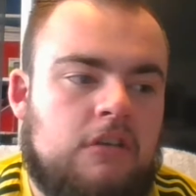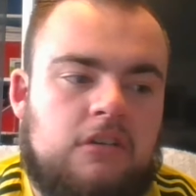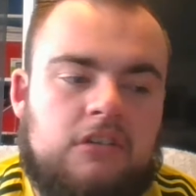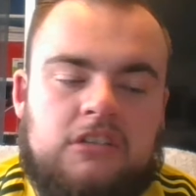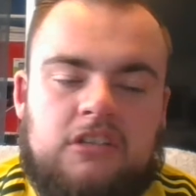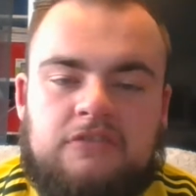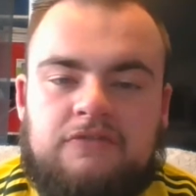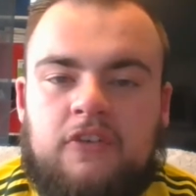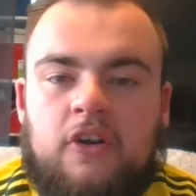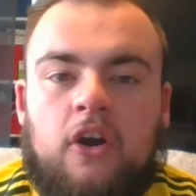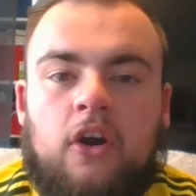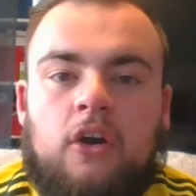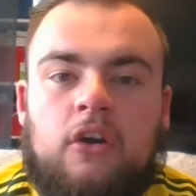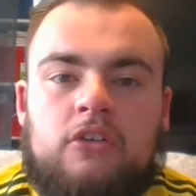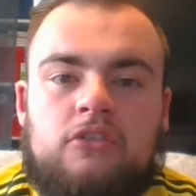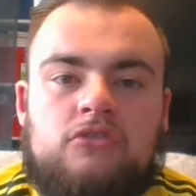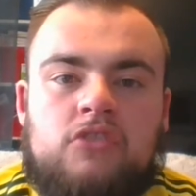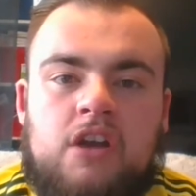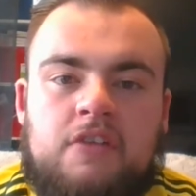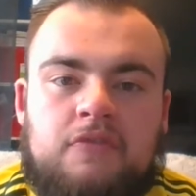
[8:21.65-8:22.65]
because I thought,
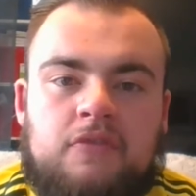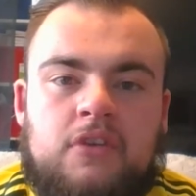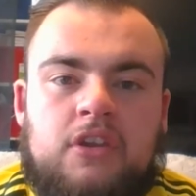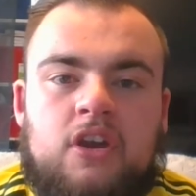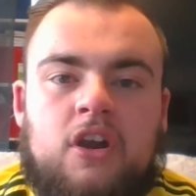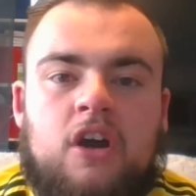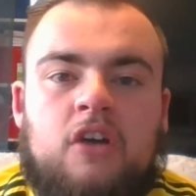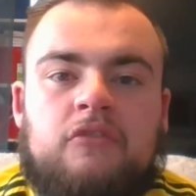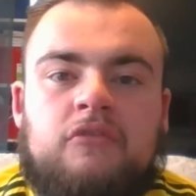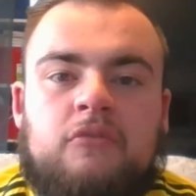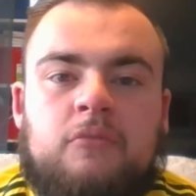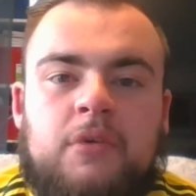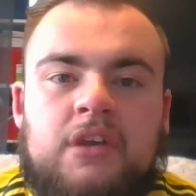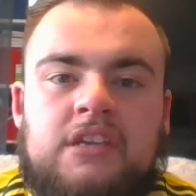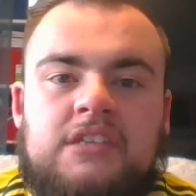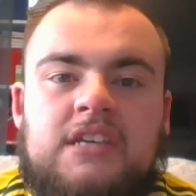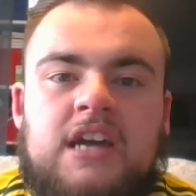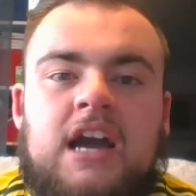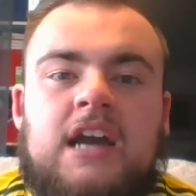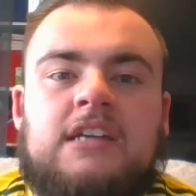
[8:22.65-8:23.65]
right from the off, we
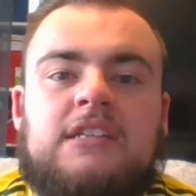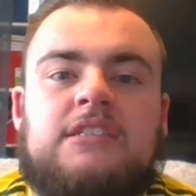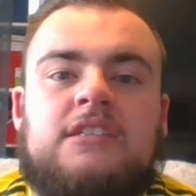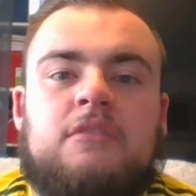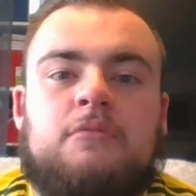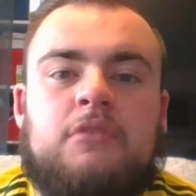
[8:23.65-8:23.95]
attacked